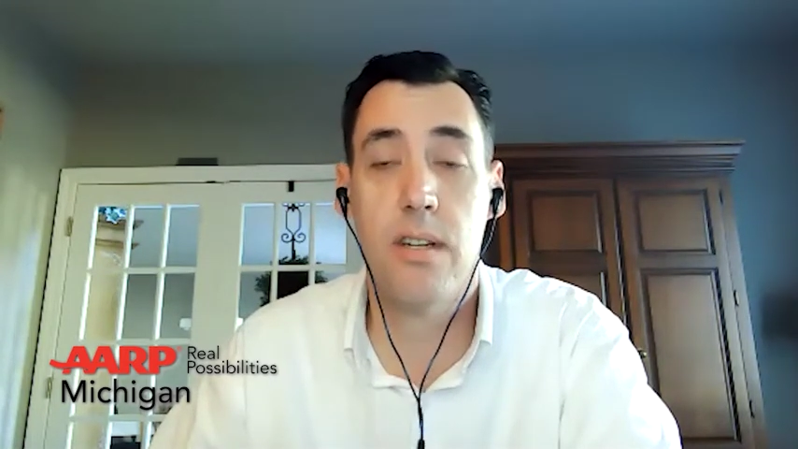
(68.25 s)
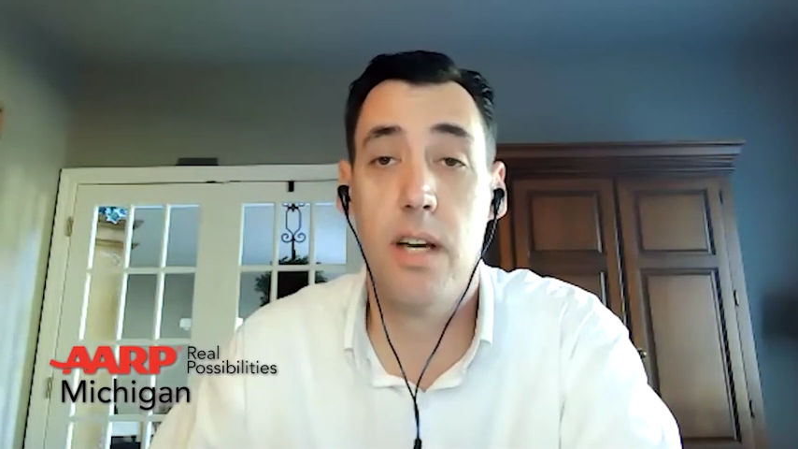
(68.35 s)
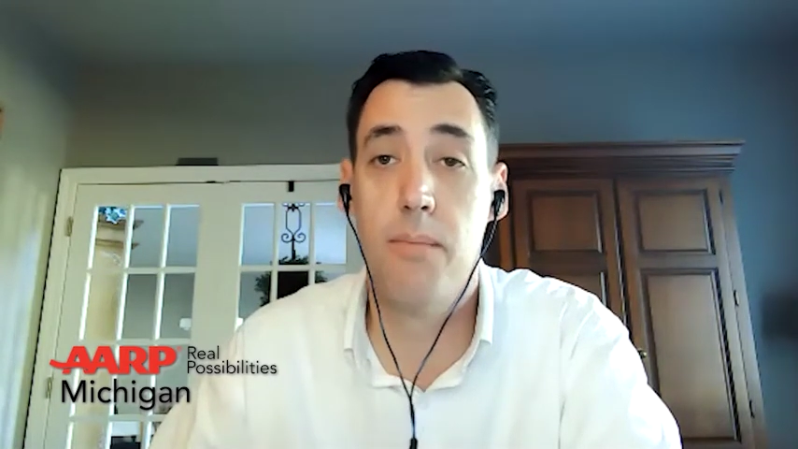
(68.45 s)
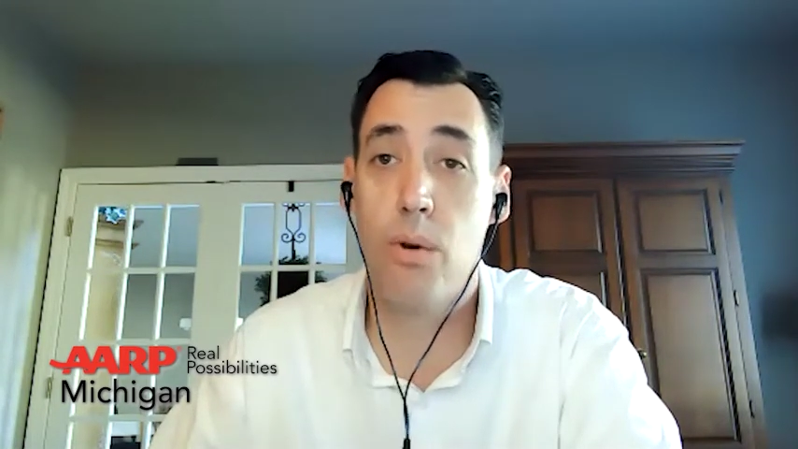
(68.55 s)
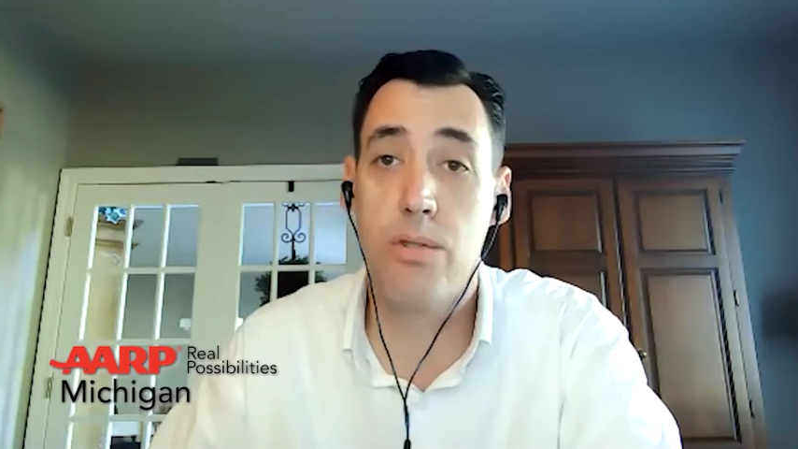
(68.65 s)

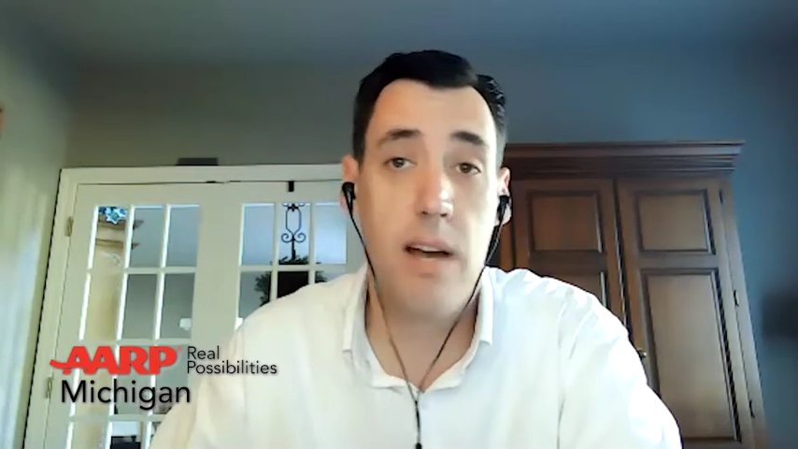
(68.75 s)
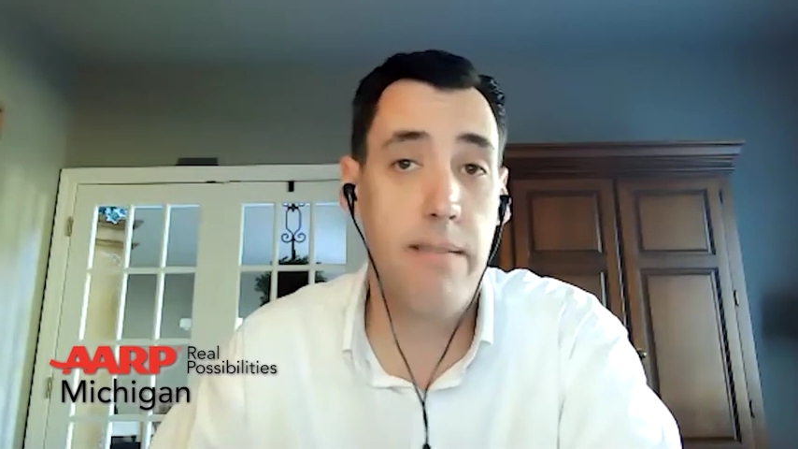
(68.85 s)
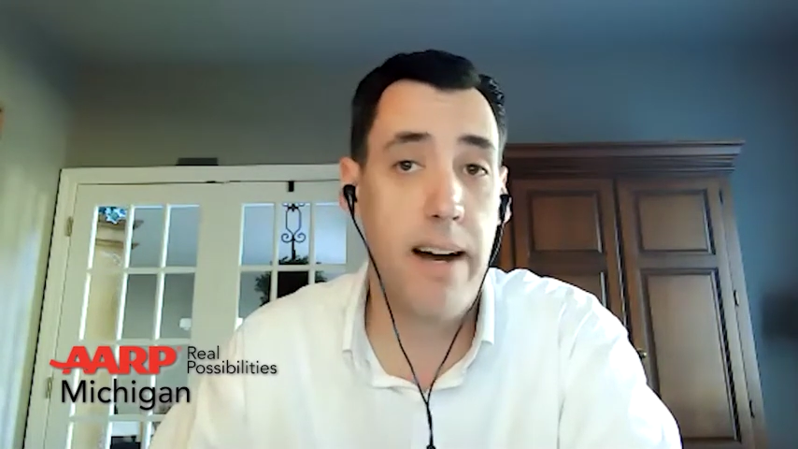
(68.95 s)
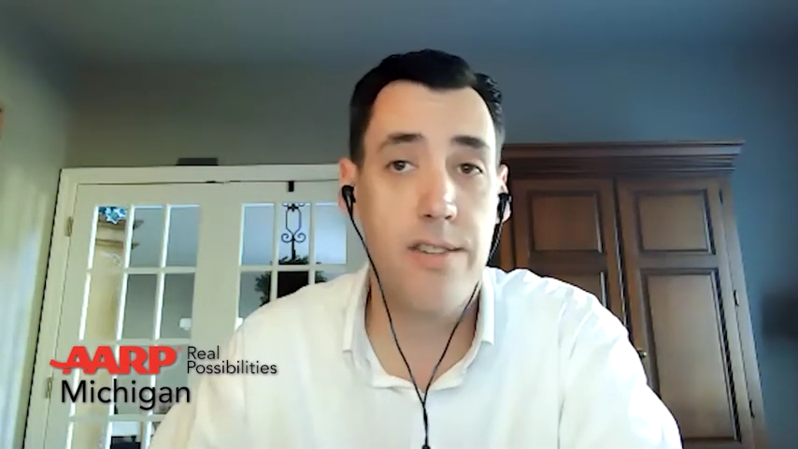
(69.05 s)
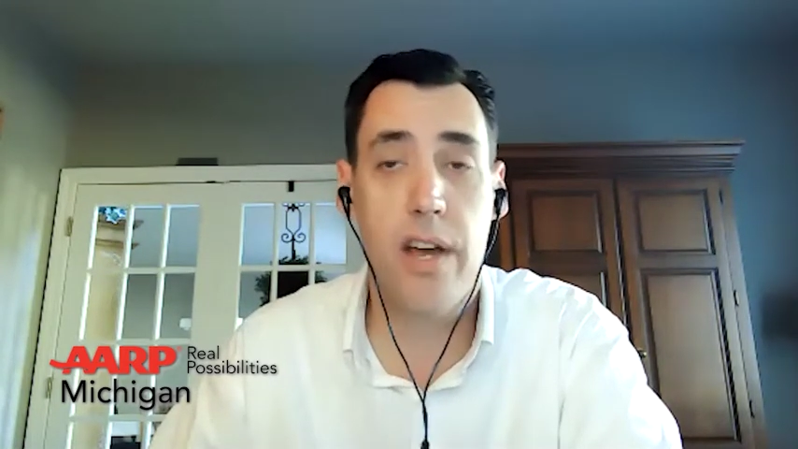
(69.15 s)
And most have
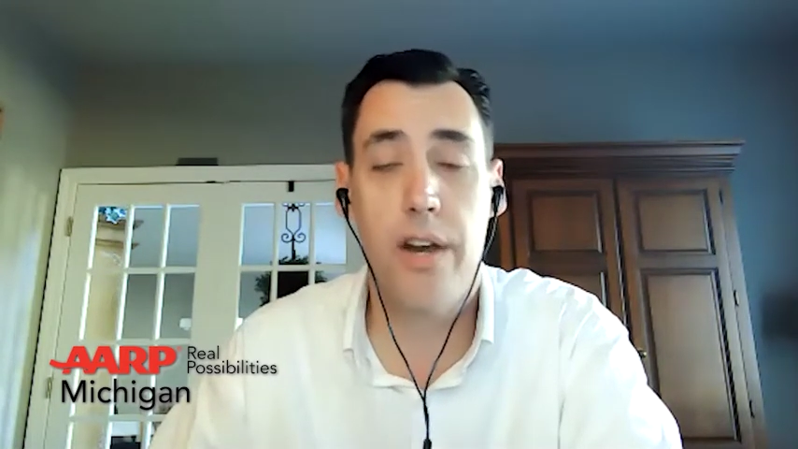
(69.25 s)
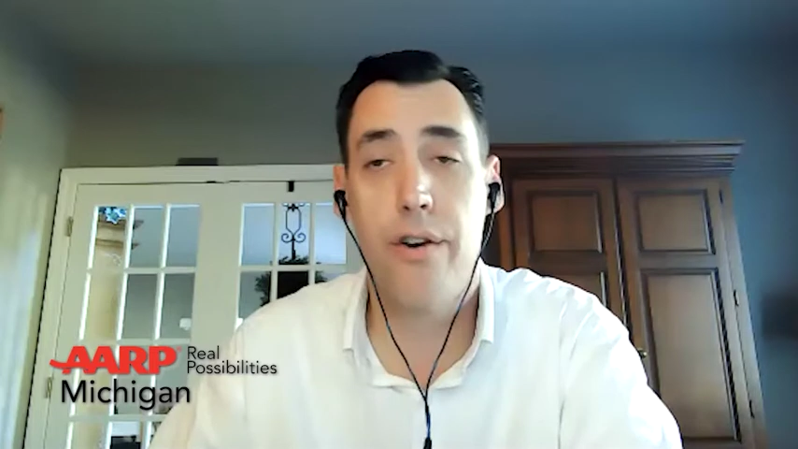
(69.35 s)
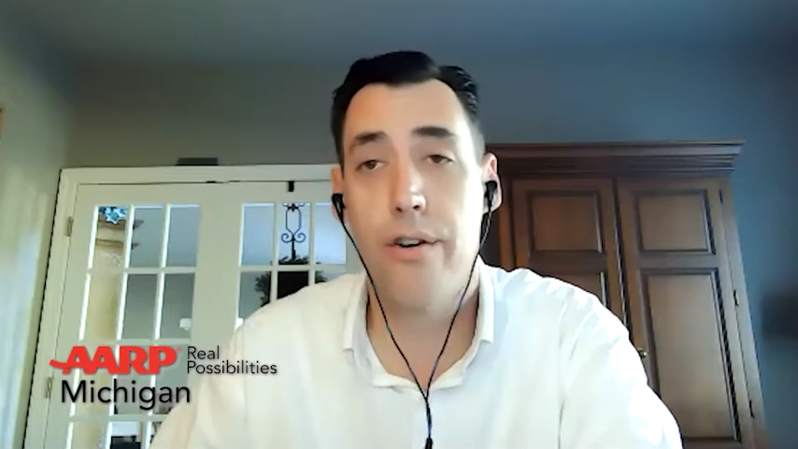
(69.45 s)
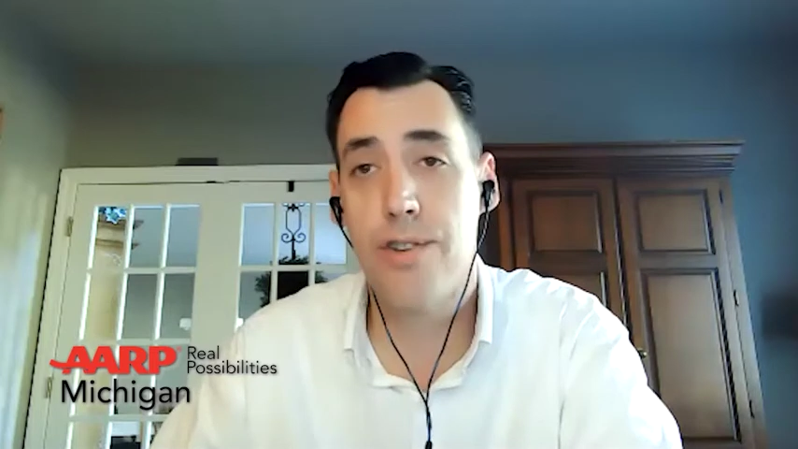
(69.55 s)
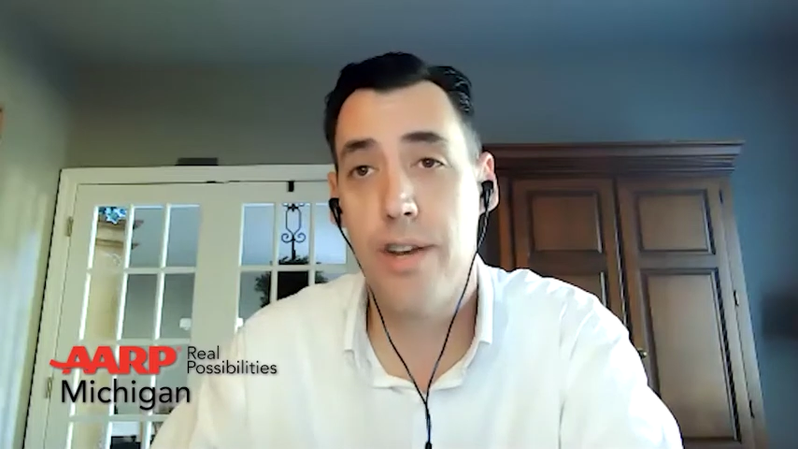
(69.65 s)
on-site
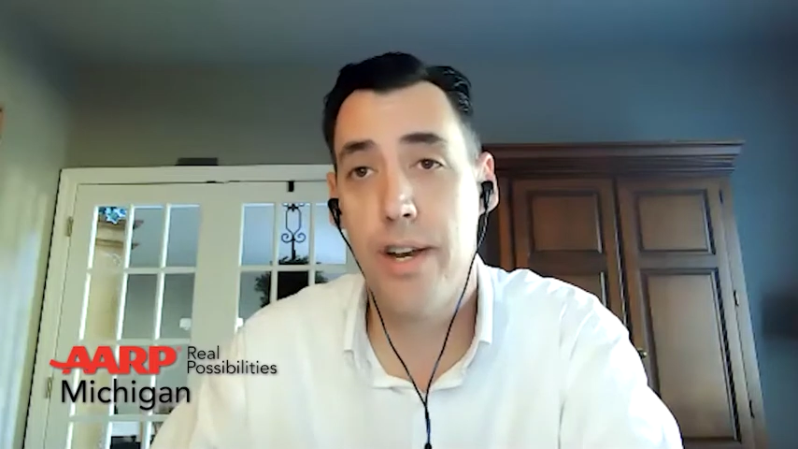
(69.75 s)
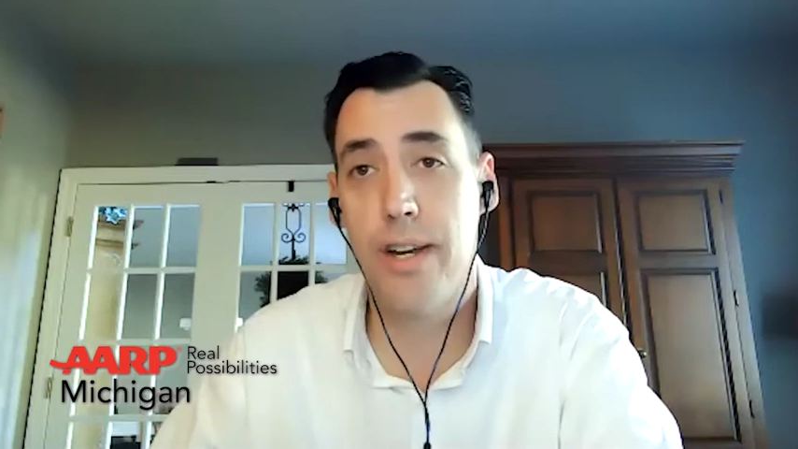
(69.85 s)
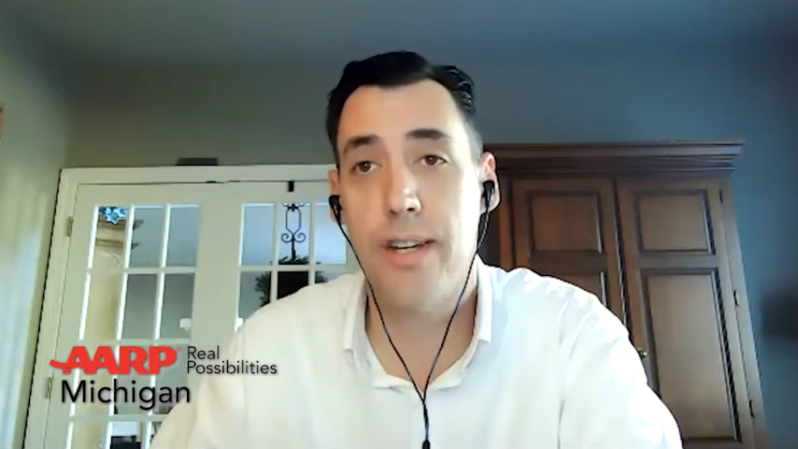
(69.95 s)
nursing